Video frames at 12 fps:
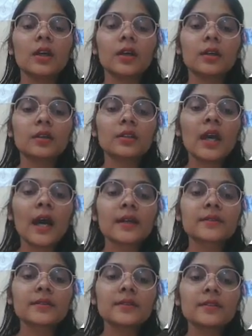The
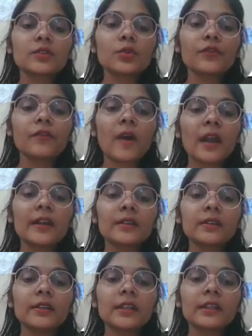answer is to
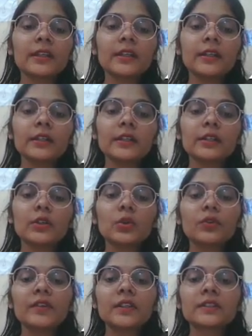find the degree
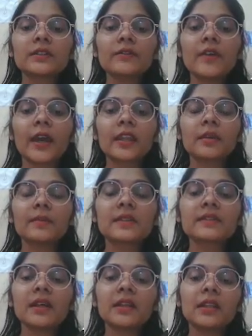to which the
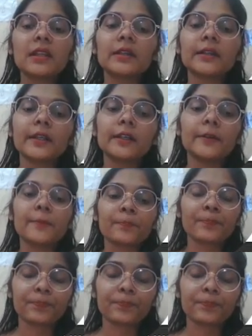variables are related.